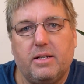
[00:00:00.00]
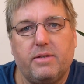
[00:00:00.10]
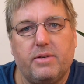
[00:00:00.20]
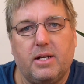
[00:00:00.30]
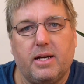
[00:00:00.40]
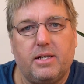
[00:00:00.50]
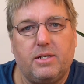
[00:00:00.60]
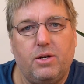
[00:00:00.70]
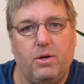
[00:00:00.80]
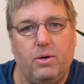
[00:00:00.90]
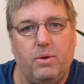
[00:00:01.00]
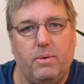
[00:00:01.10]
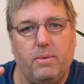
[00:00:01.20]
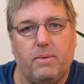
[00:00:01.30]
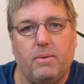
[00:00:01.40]
So there's like a
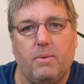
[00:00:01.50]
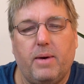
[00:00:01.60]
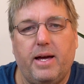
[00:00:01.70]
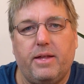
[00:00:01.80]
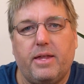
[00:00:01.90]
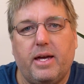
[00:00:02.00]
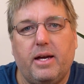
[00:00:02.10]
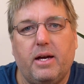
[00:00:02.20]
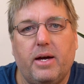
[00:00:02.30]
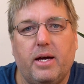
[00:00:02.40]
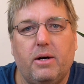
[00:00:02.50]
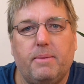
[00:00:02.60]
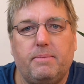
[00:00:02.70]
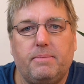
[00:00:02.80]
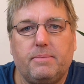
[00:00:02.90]
two-way thing going
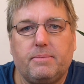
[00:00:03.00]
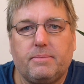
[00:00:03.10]
on.